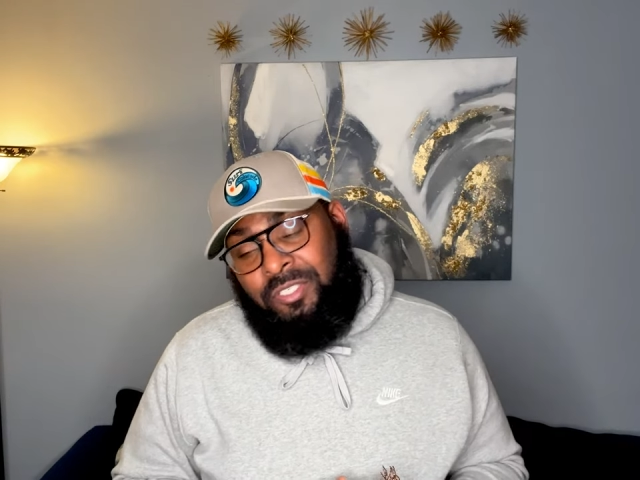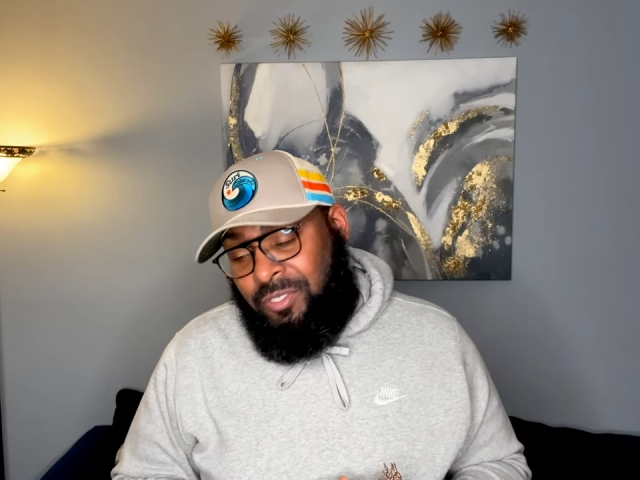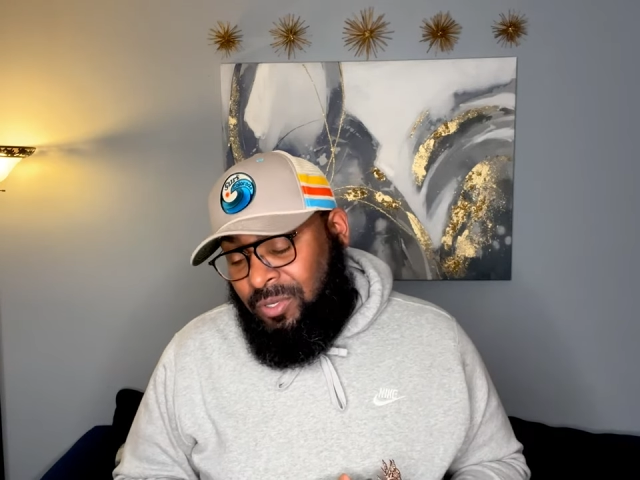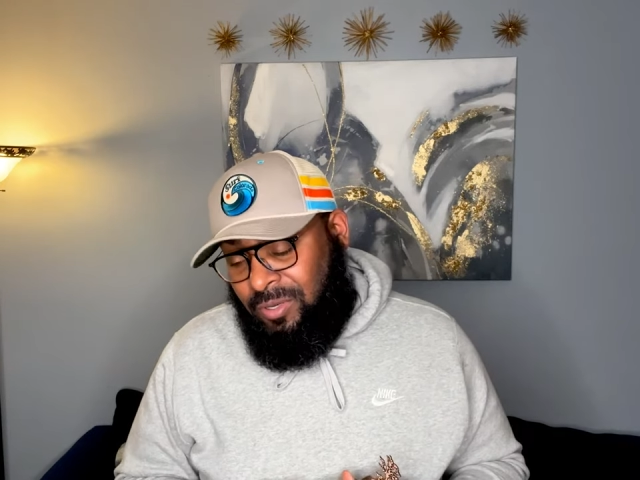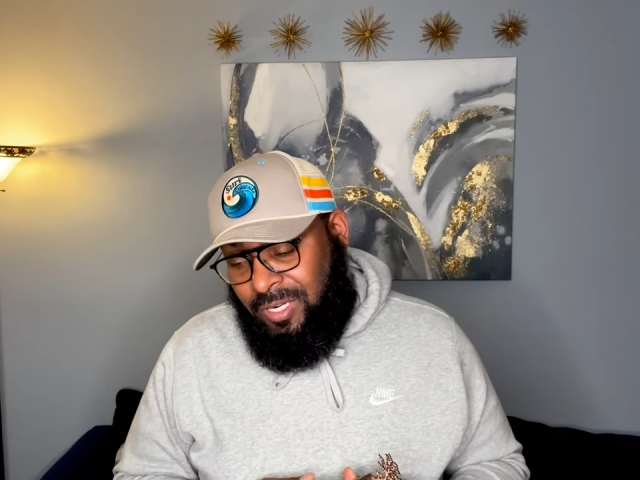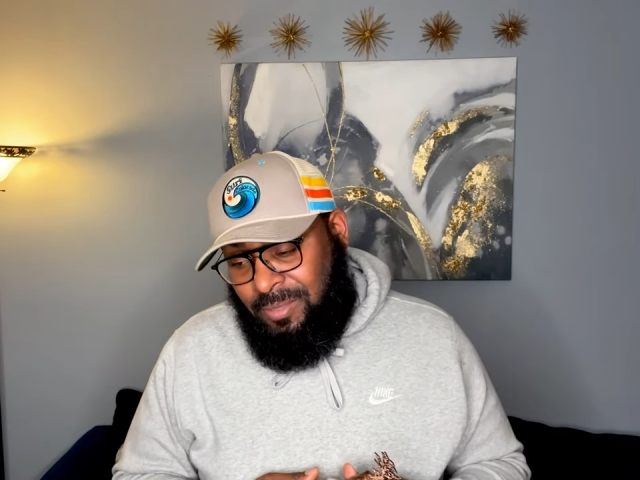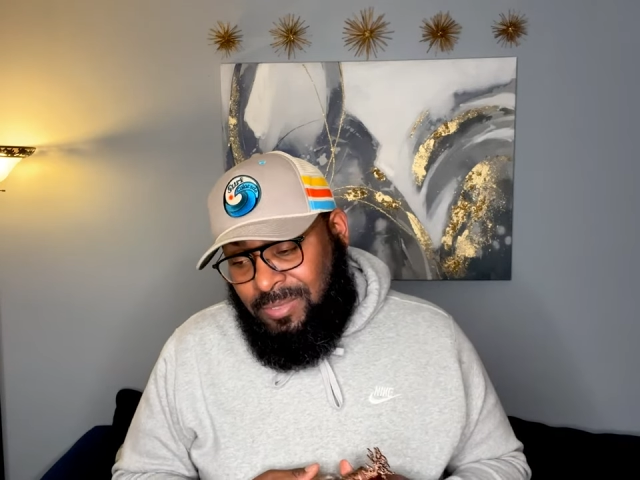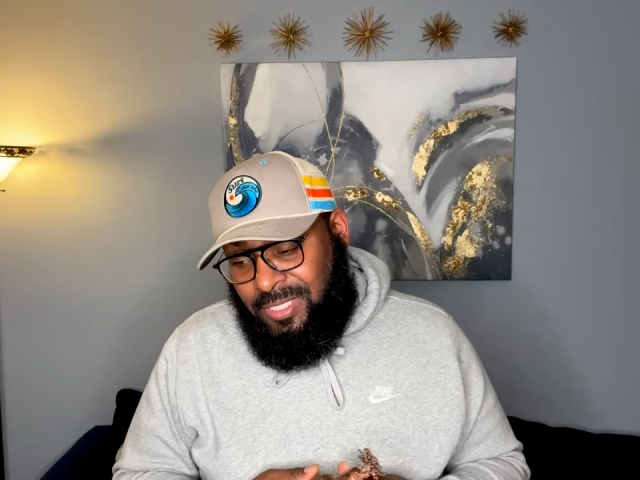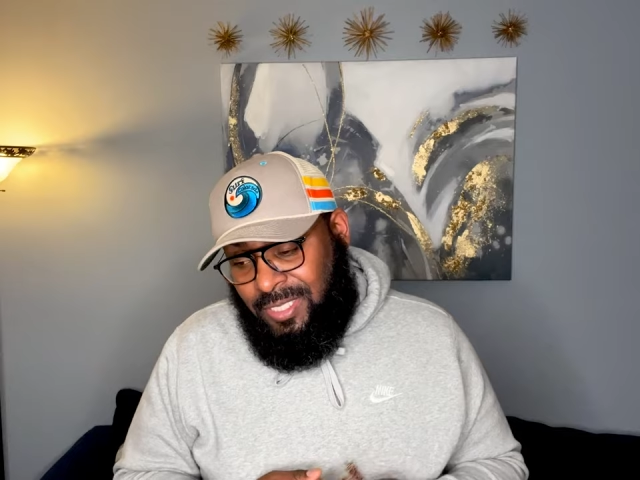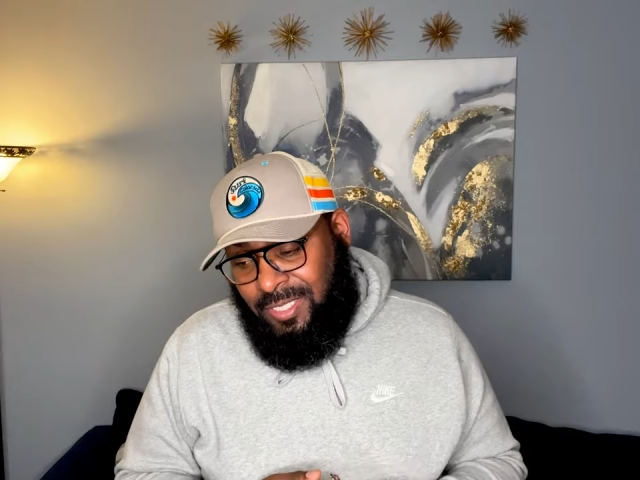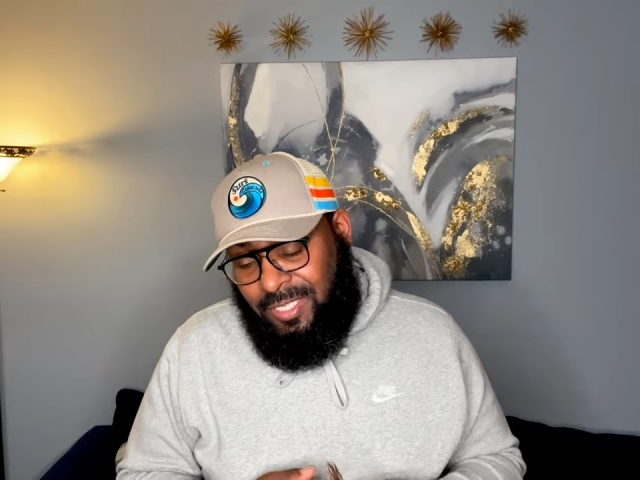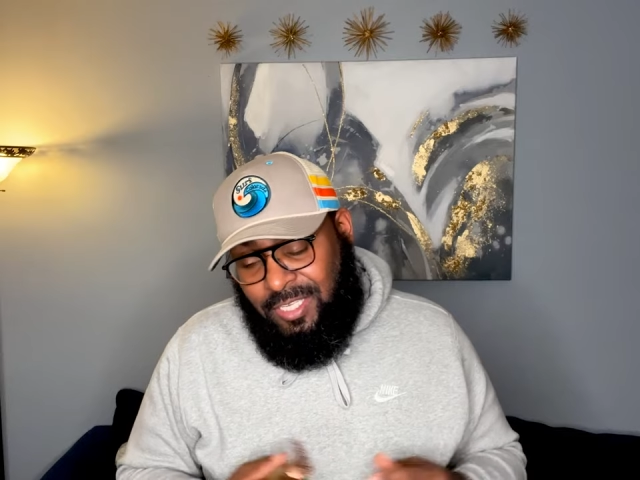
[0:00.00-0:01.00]
You know what I'm
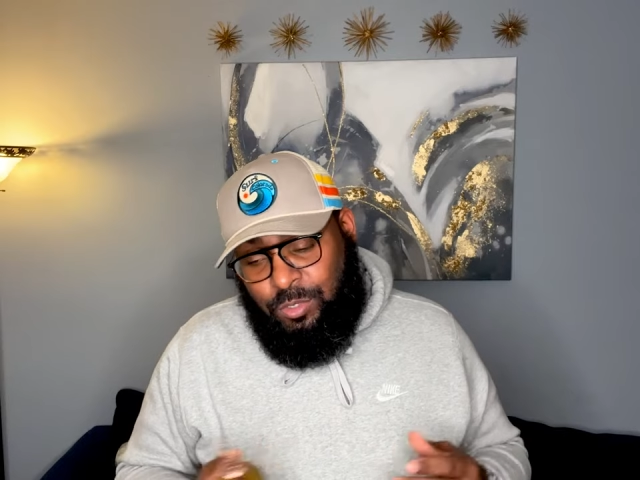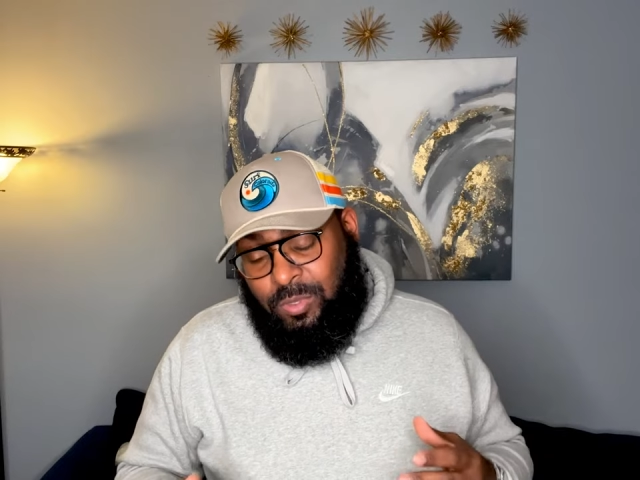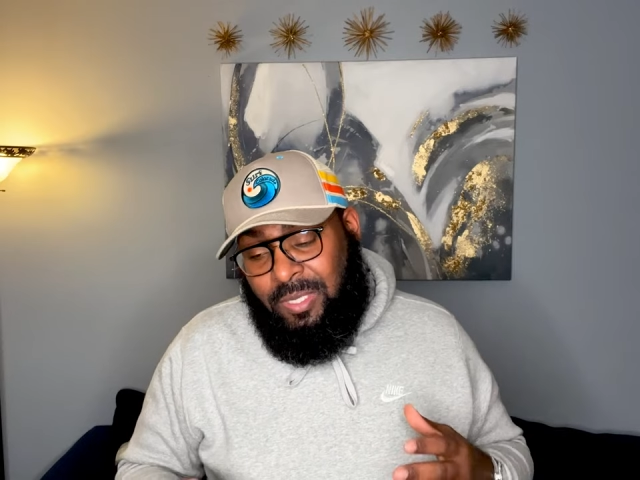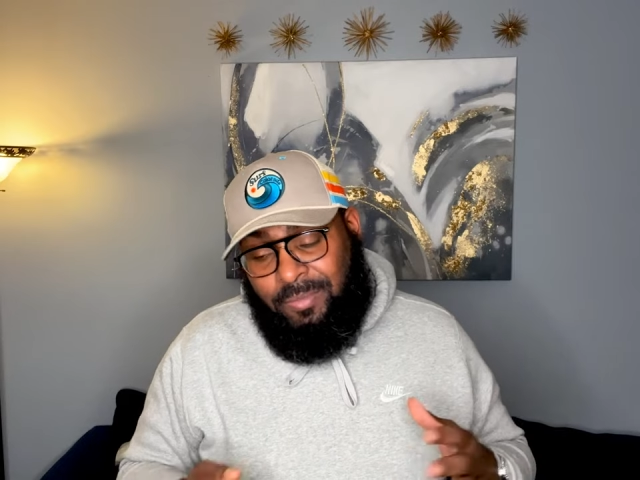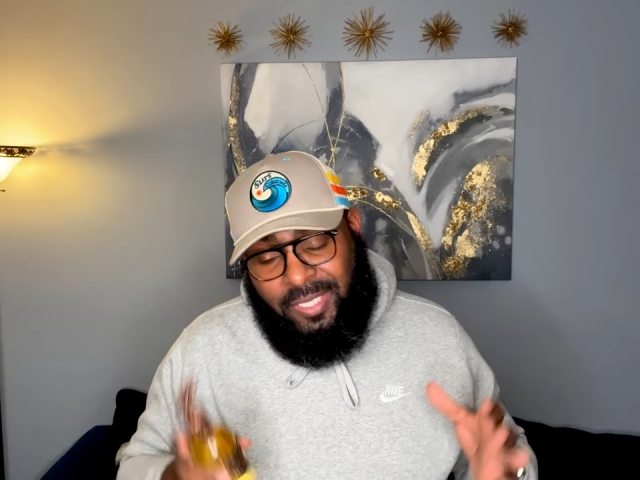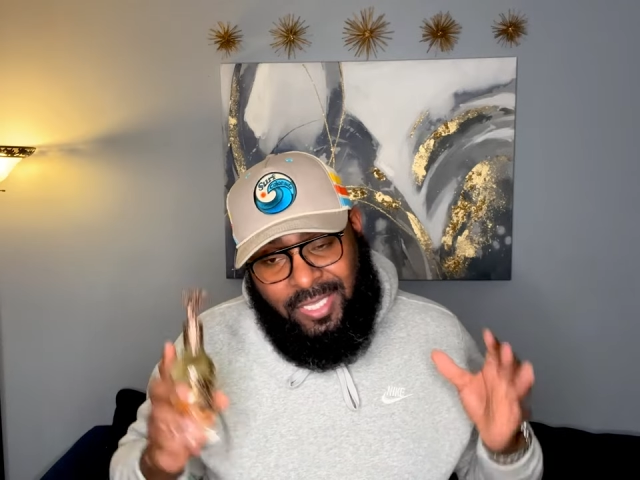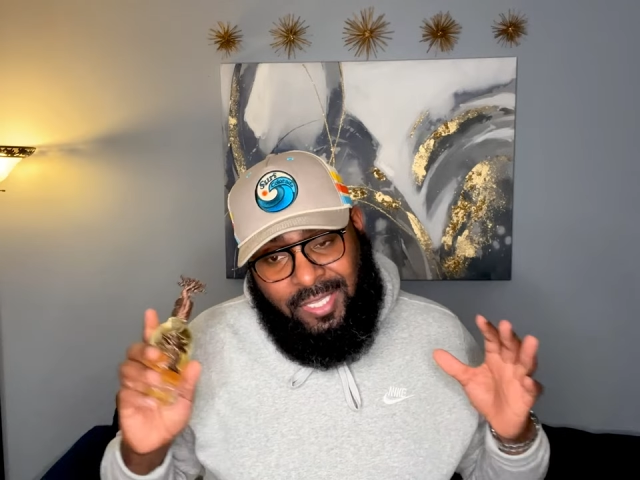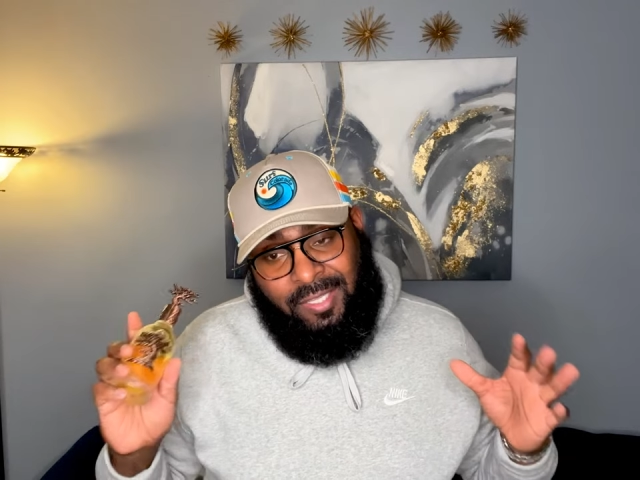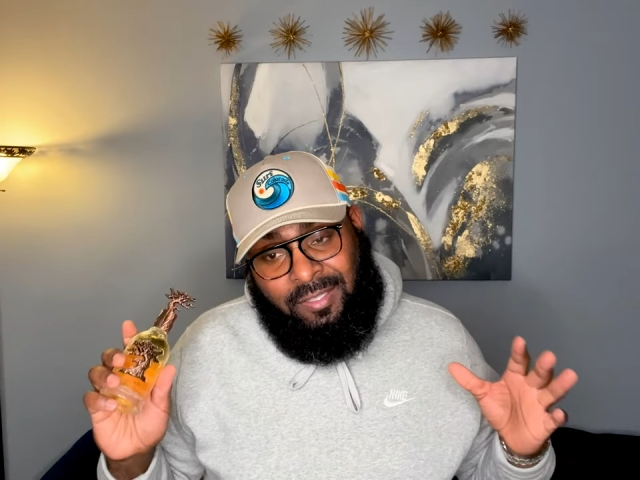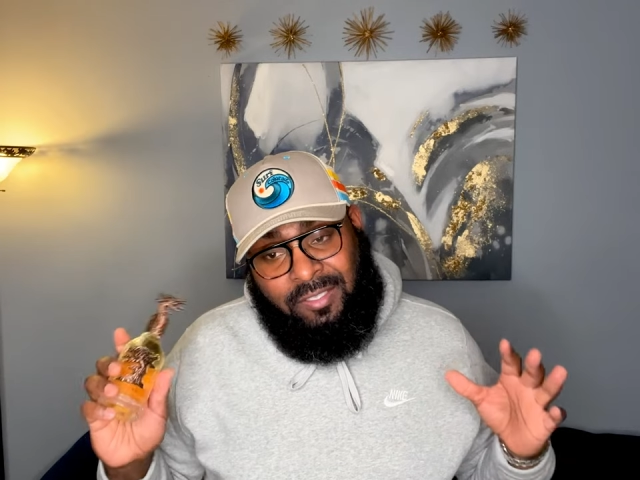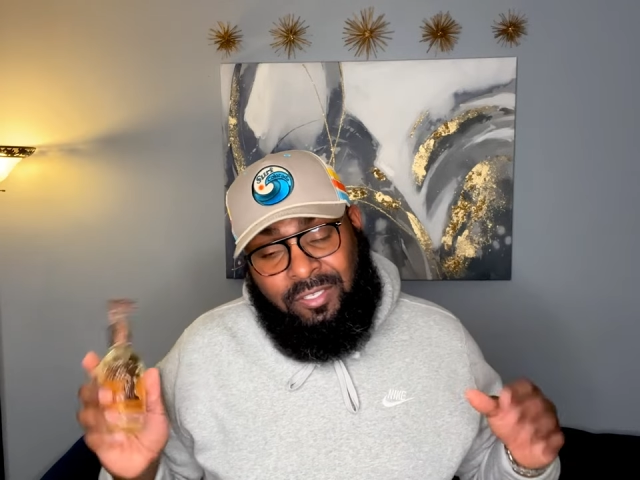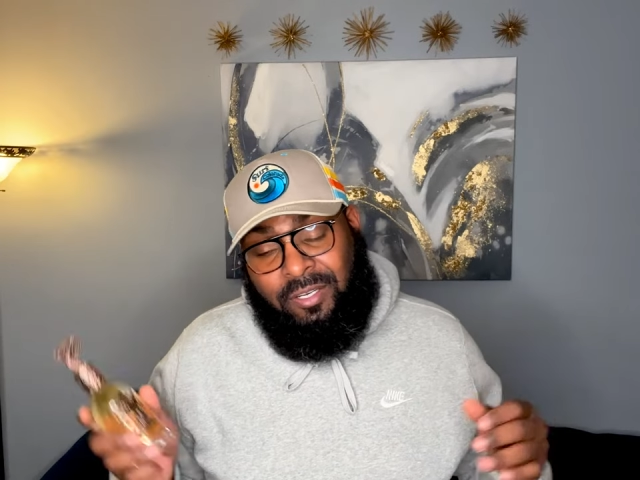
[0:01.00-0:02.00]
saying? That's what I'm
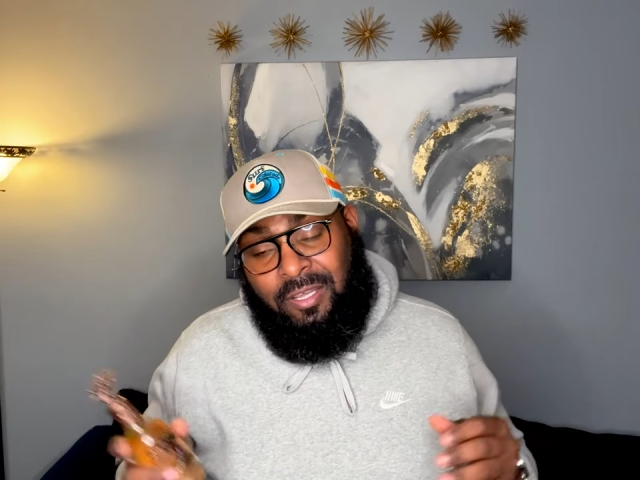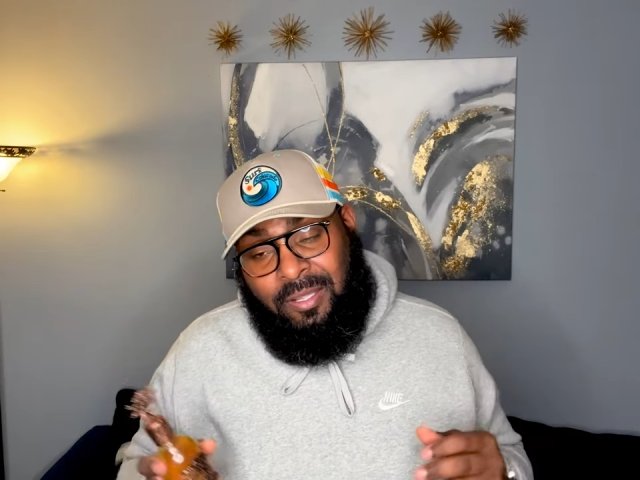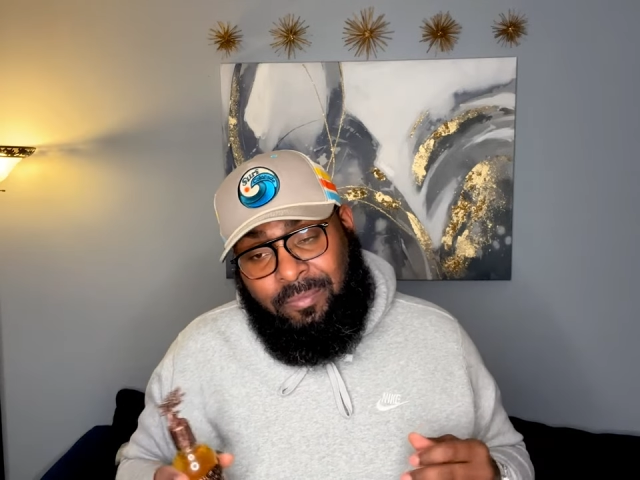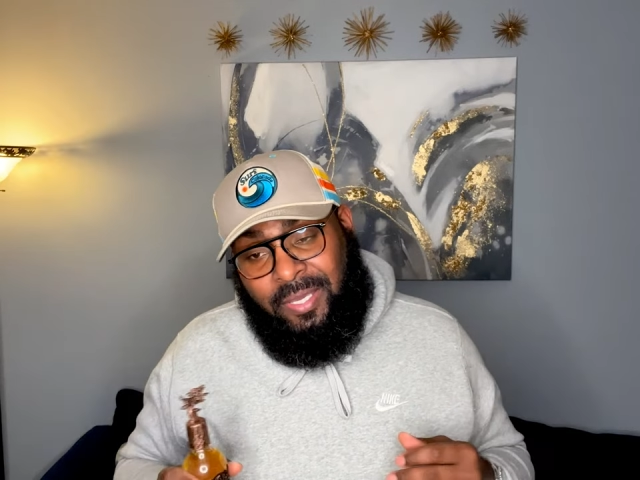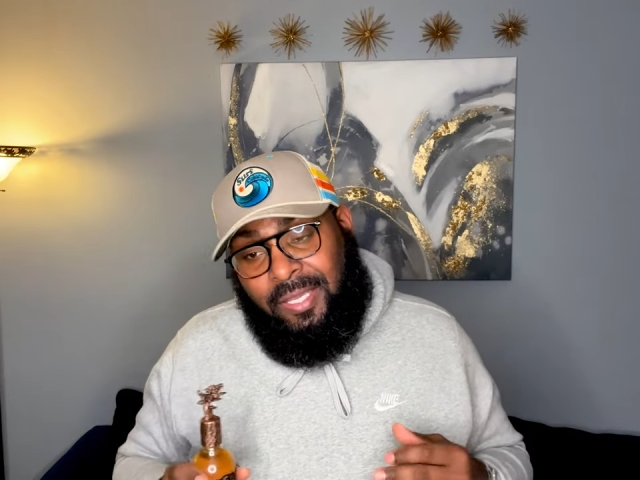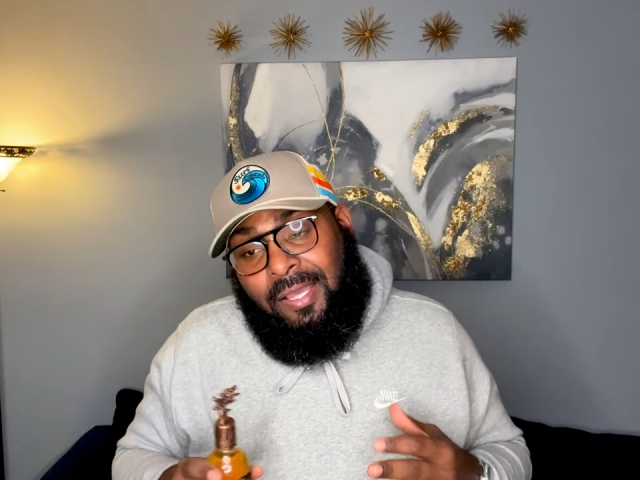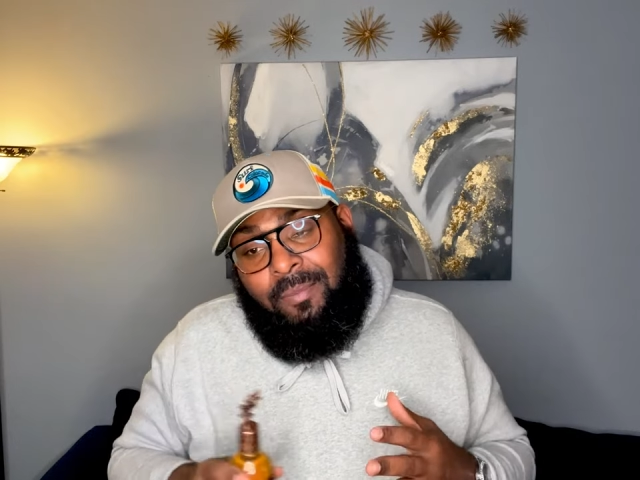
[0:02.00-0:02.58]
getting. You know what I mean?